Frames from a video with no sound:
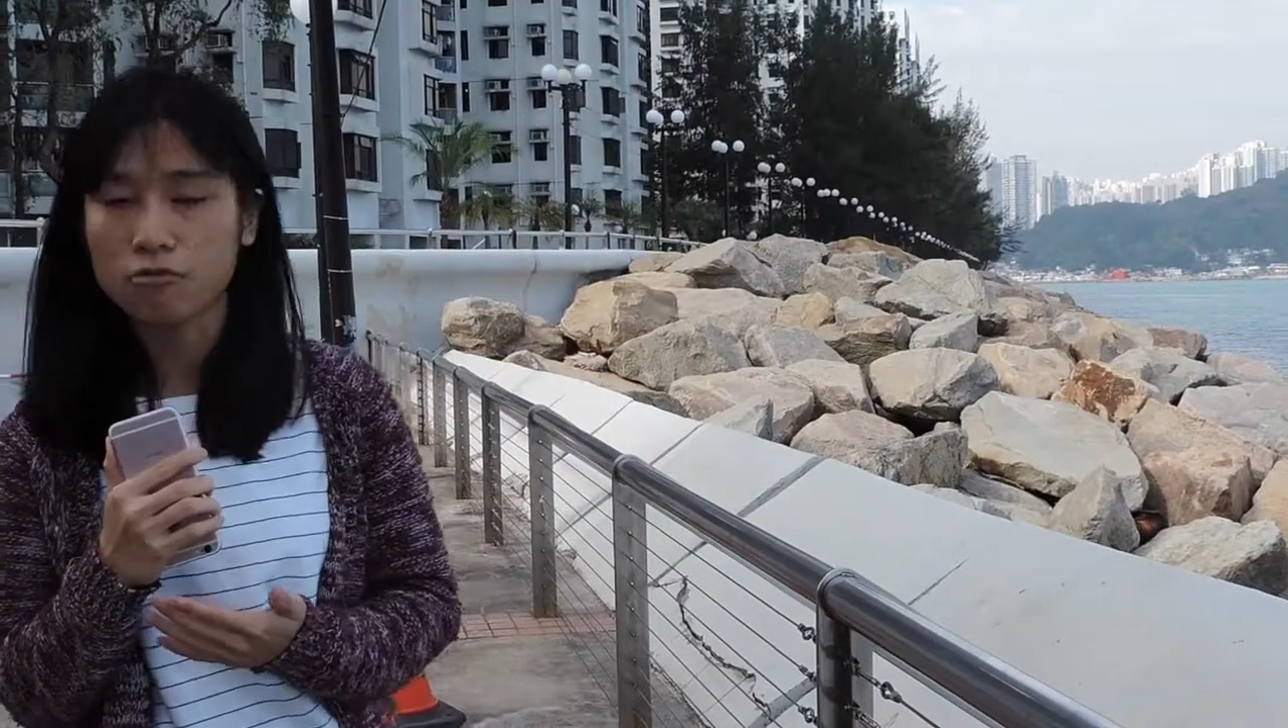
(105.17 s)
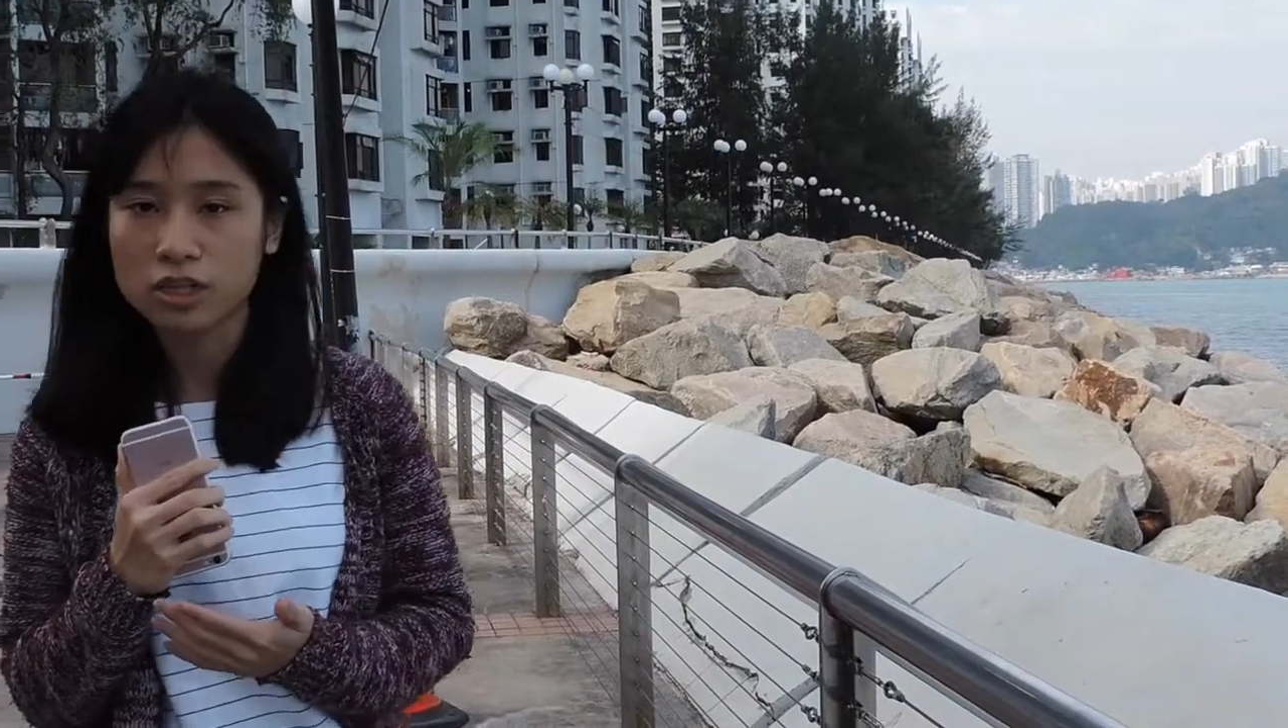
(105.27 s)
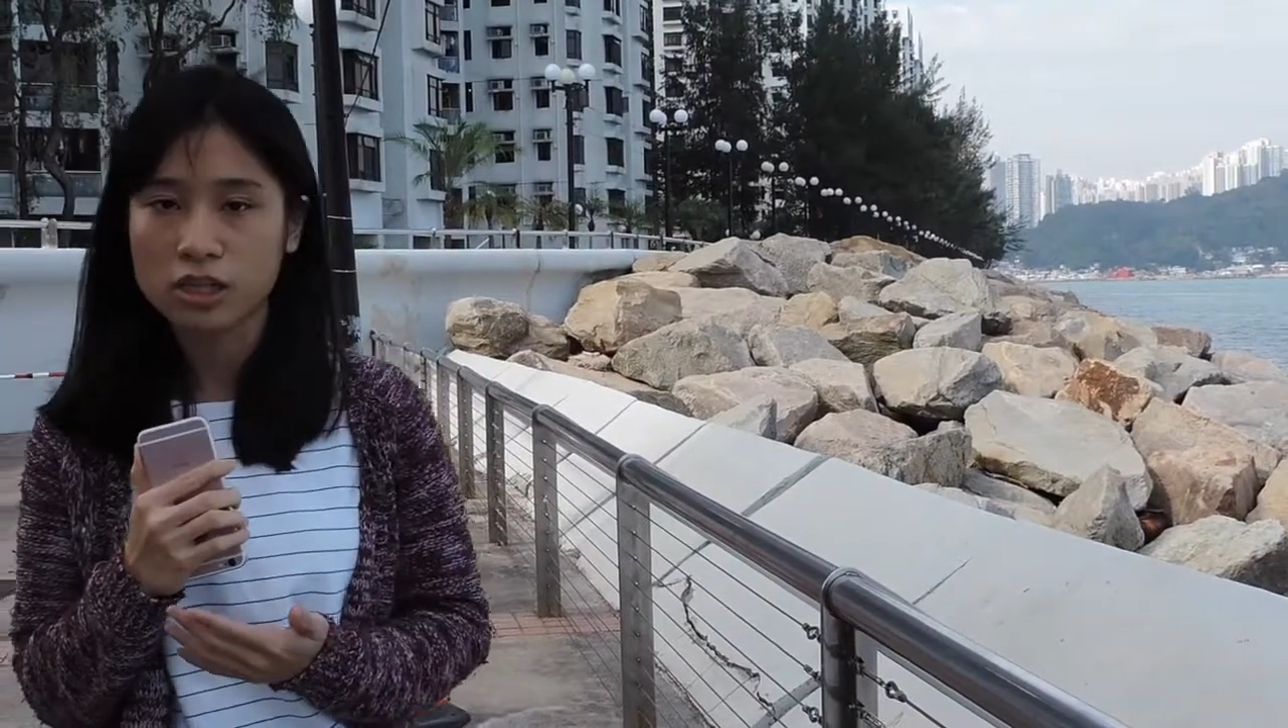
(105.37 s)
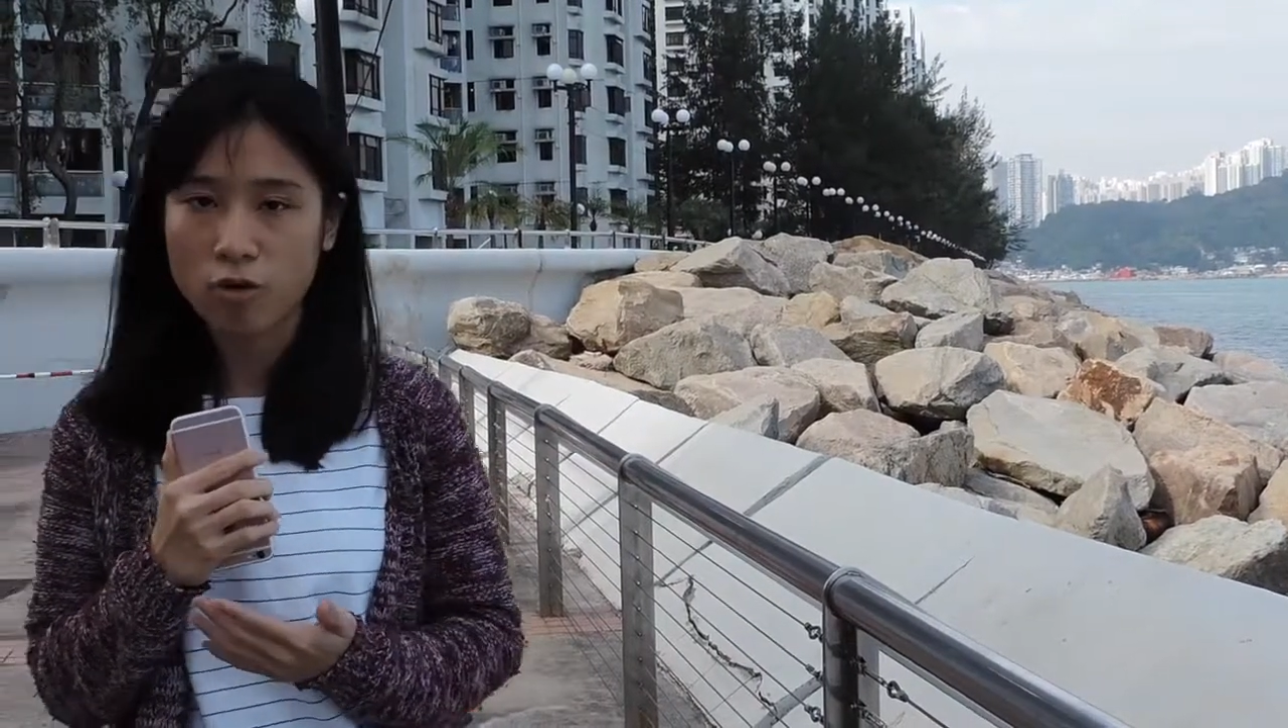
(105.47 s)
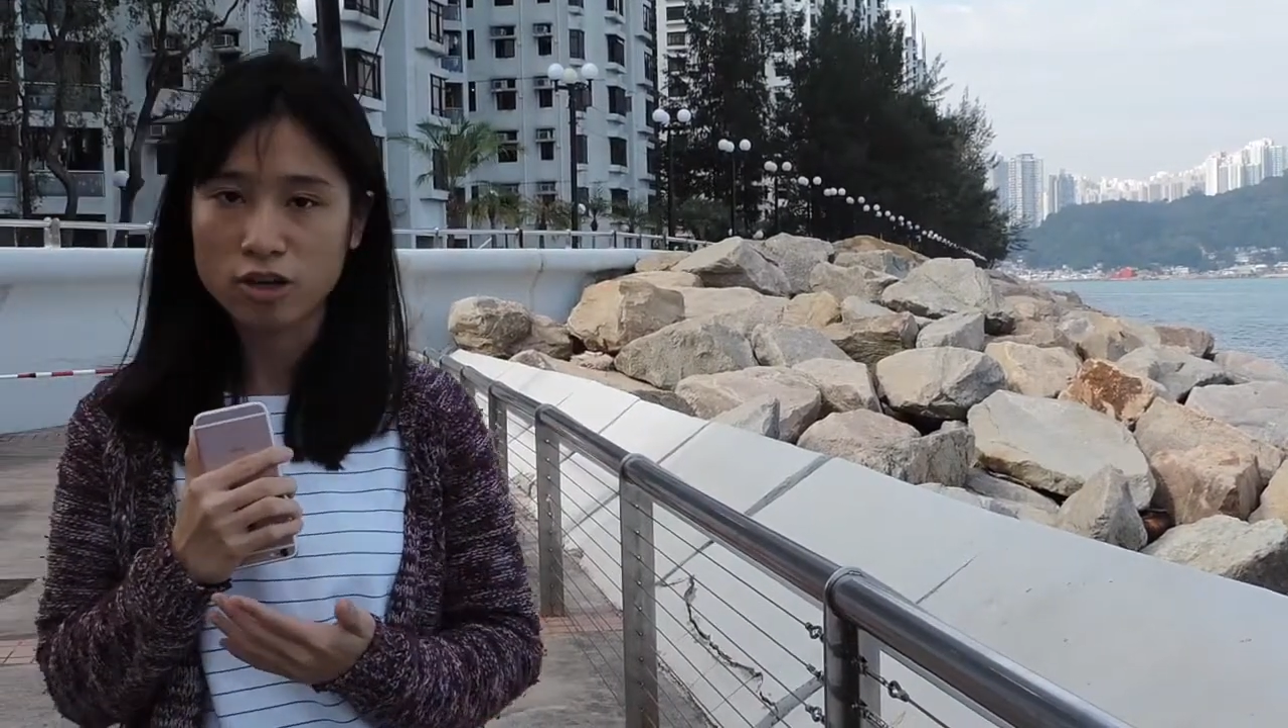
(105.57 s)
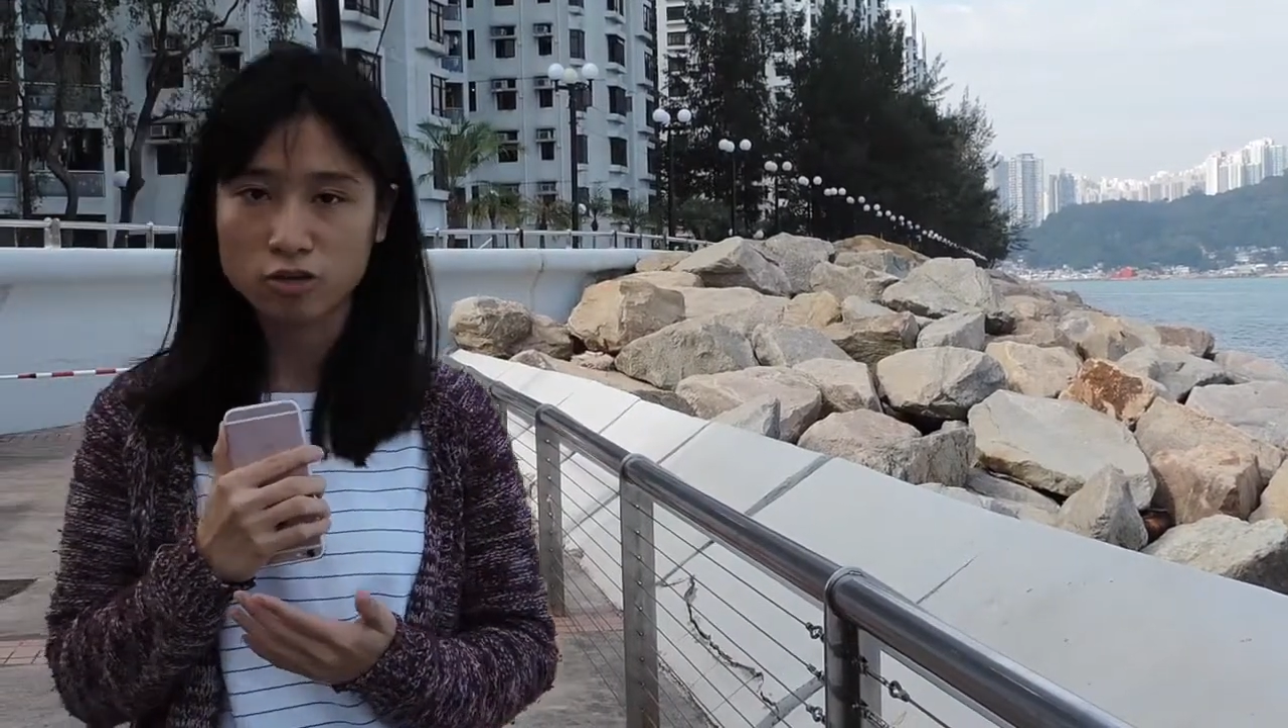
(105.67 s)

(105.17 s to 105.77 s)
are really